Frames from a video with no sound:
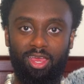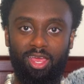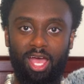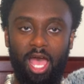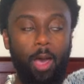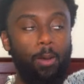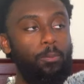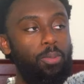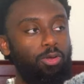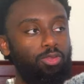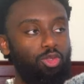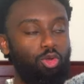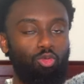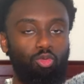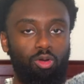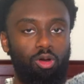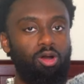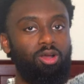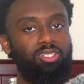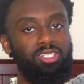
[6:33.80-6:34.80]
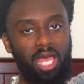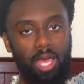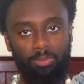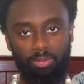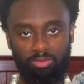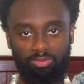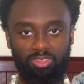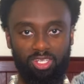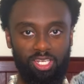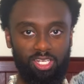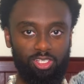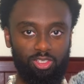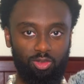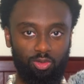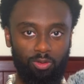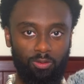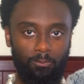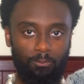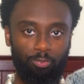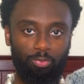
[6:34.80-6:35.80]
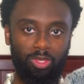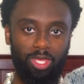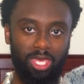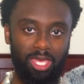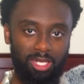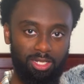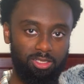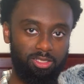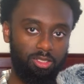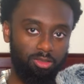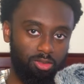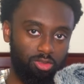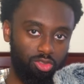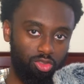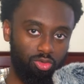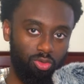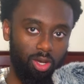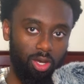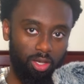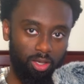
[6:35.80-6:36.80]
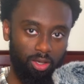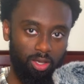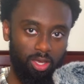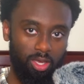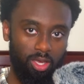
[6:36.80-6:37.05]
I put the wrong type of diesel into the truck,